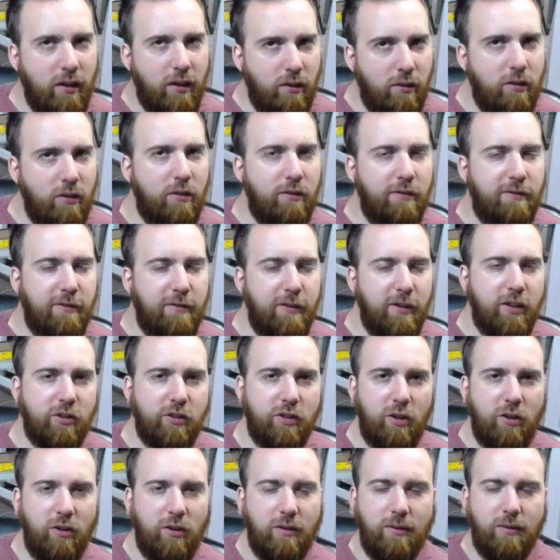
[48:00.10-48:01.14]
your fish.
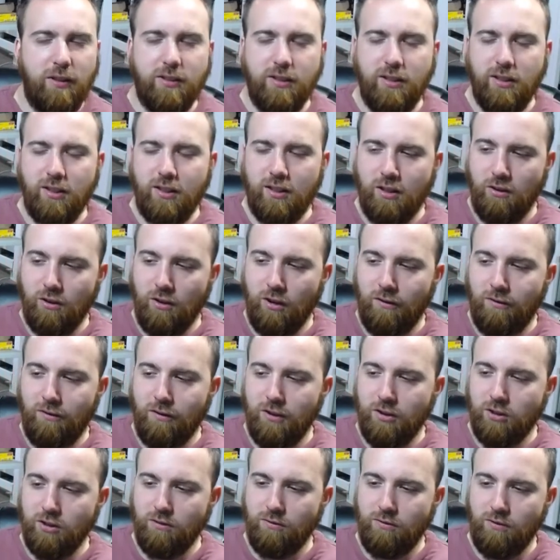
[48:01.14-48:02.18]
The other way it's going to kill your
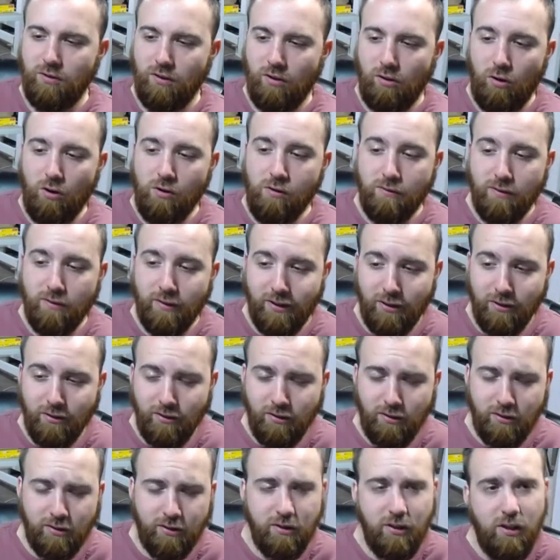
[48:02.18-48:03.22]
fish if you
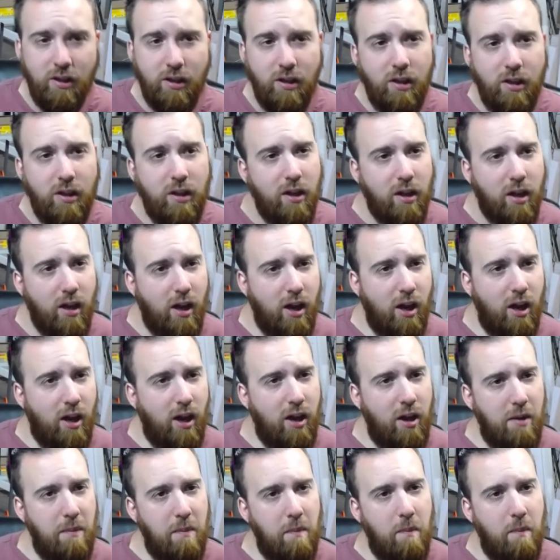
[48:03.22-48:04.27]
overdose.
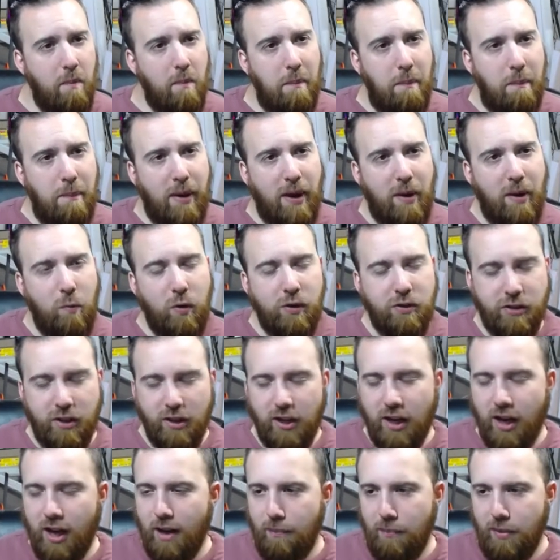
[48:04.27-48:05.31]
Um, but what's going
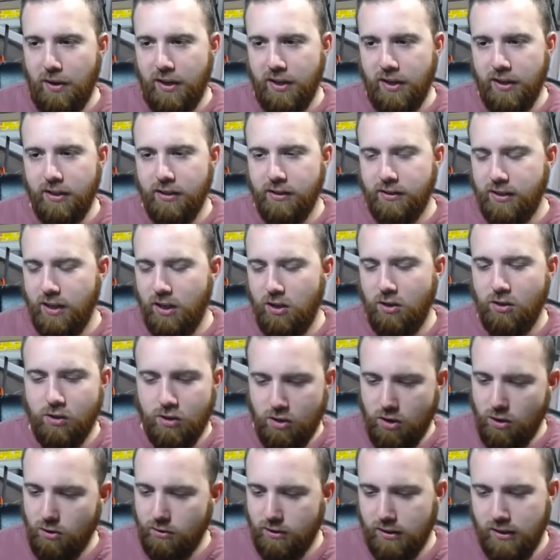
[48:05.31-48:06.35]
to happen is, say you're
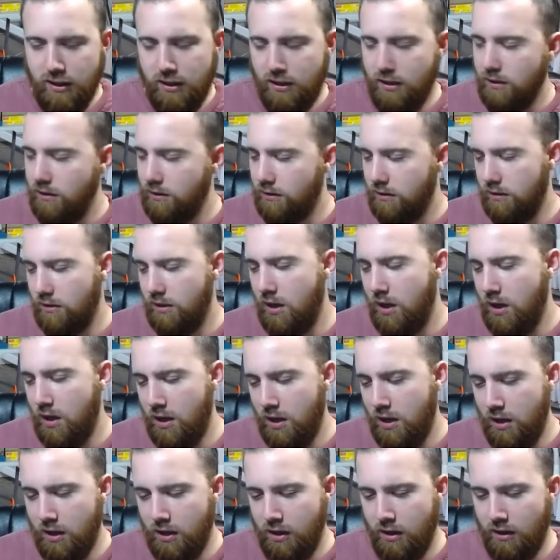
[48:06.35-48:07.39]
dosing
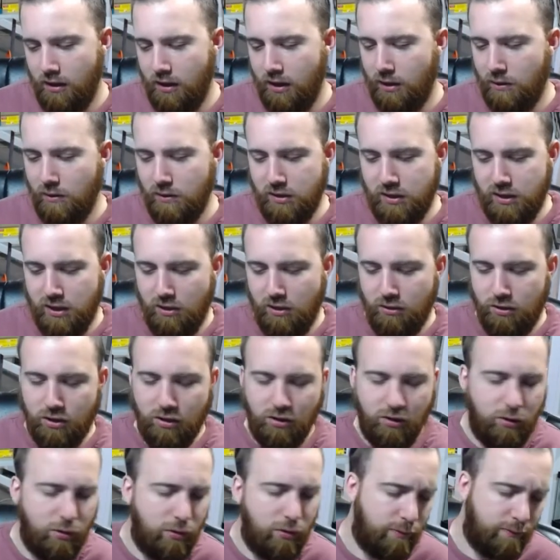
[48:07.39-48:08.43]
uh, liquid
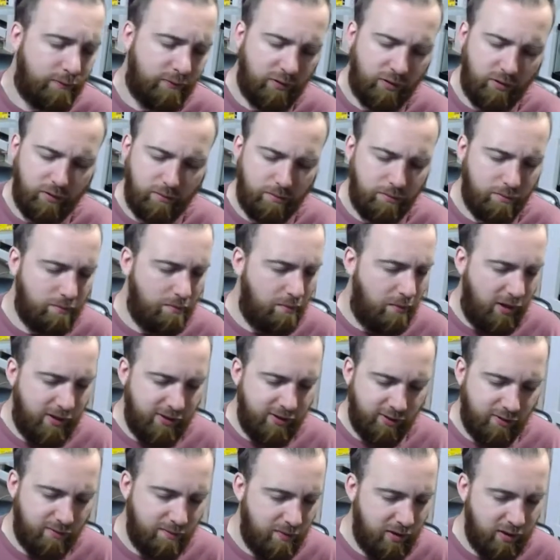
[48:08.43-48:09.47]
CO2 for
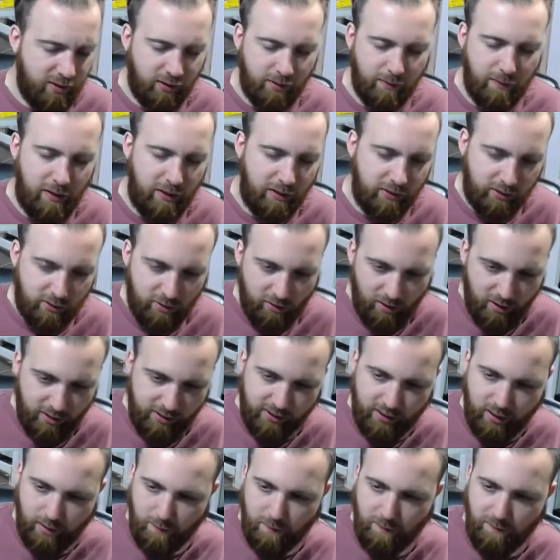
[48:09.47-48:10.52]
months, months, months. You're on
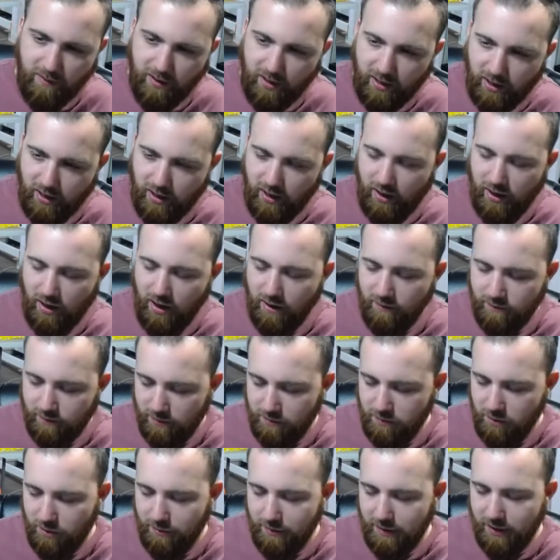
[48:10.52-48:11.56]
top of it every
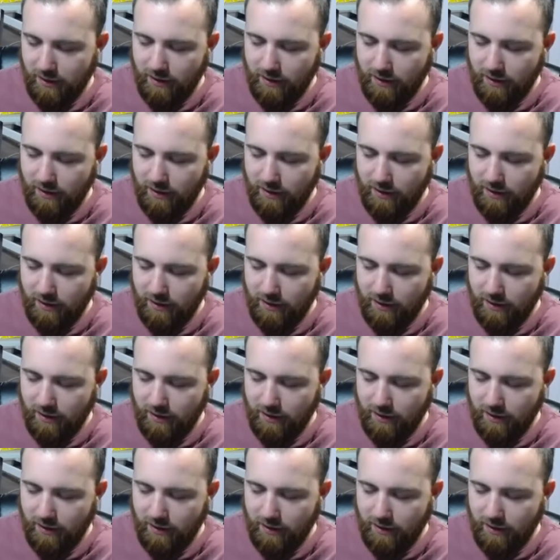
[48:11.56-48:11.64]
moment.